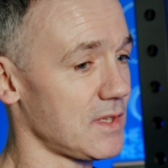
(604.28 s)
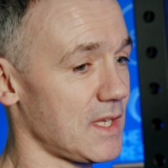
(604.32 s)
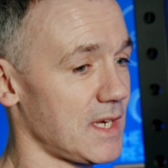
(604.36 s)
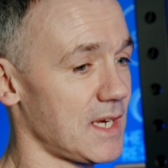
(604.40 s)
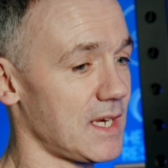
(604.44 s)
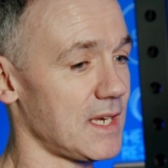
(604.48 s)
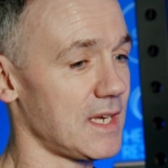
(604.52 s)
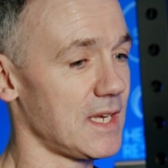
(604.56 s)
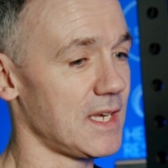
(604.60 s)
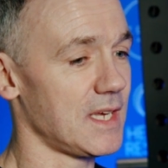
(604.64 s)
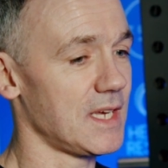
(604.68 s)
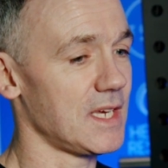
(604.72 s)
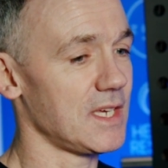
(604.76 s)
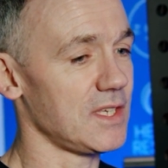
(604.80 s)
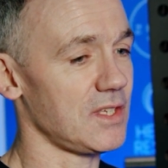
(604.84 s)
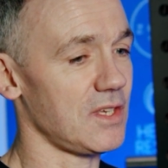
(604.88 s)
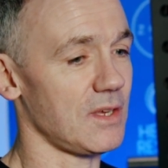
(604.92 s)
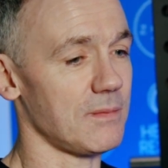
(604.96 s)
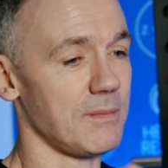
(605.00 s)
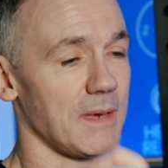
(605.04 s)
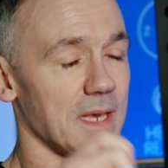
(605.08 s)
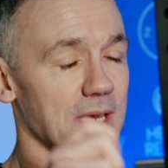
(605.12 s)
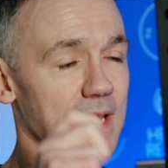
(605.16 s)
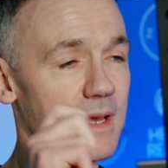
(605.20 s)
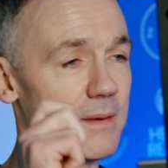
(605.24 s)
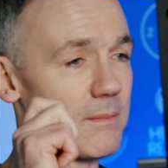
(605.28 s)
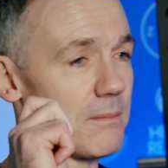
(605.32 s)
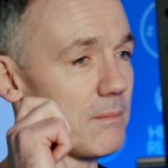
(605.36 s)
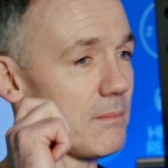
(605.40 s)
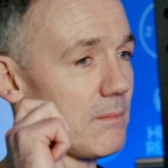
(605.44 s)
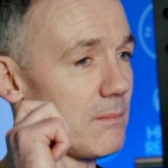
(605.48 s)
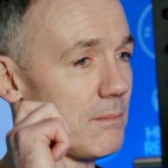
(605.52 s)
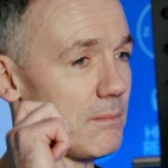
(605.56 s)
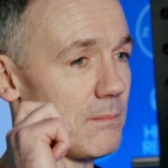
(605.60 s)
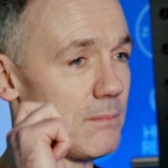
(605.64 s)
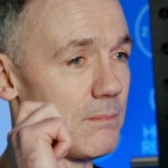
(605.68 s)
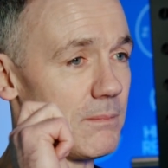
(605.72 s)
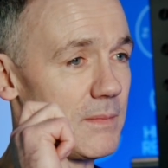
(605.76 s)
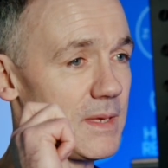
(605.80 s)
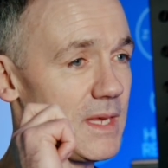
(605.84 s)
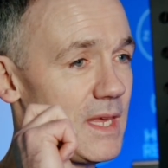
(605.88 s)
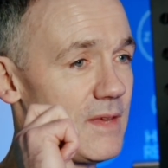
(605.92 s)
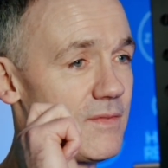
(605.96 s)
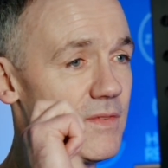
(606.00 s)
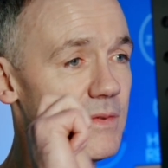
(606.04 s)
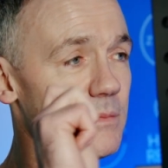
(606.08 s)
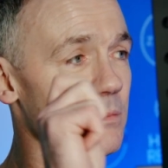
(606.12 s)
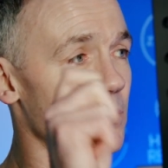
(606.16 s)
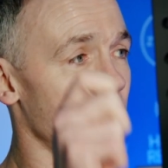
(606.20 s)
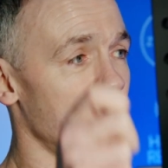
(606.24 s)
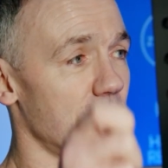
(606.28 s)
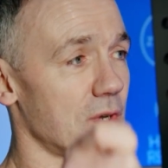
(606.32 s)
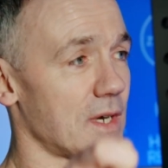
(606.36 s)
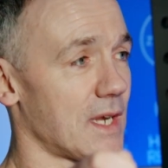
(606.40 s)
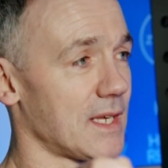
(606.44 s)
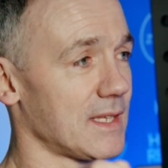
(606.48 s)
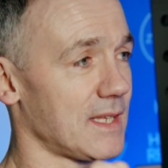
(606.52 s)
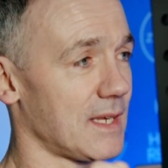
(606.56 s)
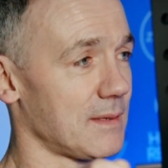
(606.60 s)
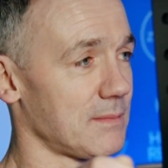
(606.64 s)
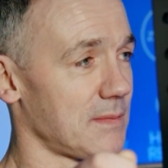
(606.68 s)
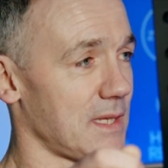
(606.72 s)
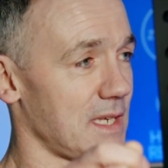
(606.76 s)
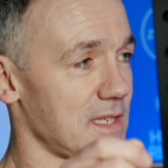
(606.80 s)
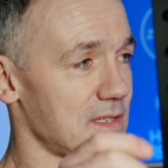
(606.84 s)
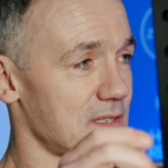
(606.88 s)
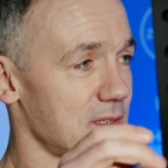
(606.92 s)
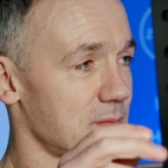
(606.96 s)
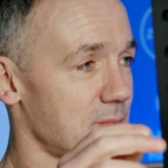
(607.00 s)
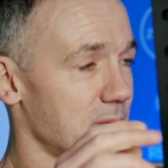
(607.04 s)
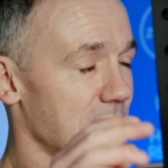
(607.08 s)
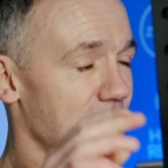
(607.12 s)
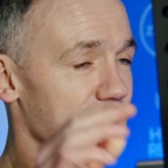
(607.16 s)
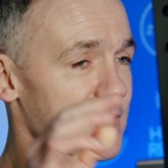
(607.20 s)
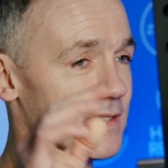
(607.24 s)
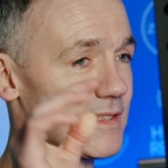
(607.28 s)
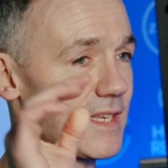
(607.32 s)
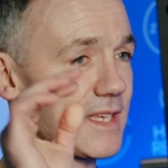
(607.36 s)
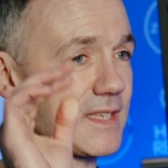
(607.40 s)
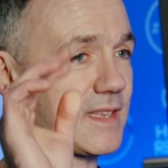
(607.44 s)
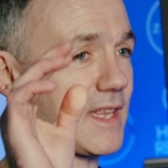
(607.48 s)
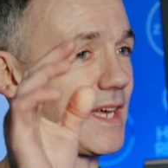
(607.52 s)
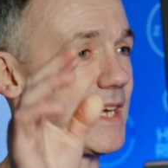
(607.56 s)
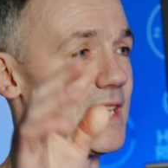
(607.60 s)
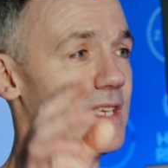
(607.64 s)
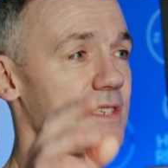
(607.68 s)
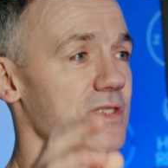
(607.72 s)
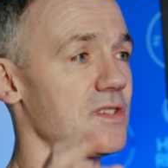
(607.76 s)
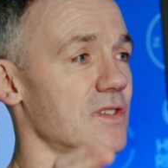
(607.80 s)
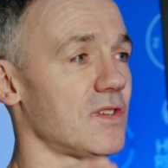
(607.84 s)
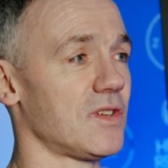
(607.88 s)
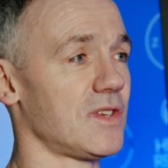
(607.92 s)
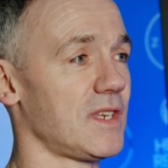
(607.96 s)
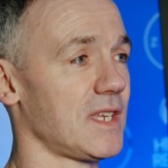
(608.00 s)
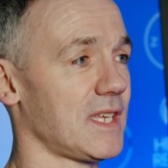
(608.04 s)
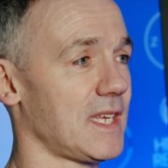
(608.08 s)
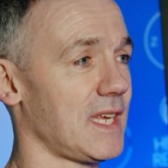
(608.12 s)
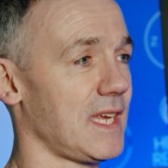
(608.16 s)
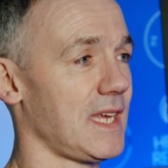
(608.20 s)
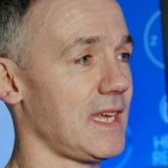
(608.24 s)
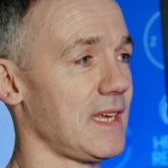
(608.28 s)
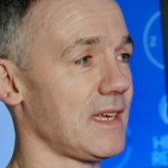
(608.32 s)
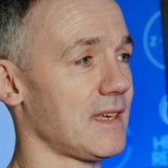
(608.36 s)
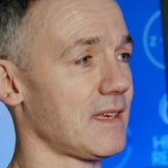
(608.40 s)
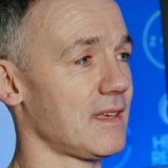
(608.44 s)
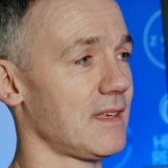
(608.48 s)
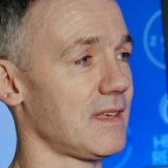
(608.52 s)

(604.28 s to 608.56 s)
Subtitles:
that, you make even more adaptations, but that's like the icing on the cake.